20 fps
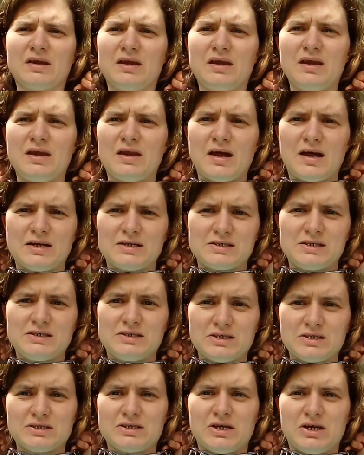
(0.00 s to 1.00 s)
it actually
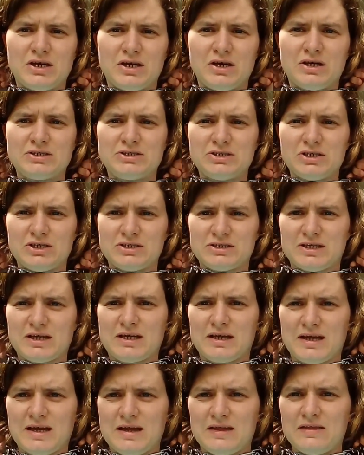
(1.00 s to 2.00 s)
just hurt just
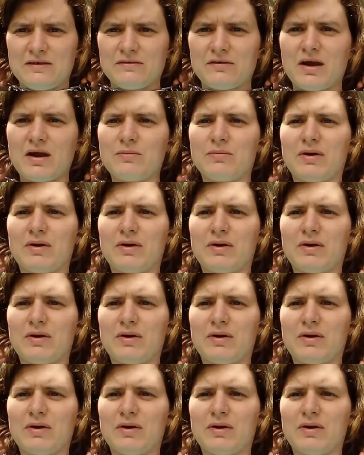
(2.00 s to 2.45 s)
getting it in the right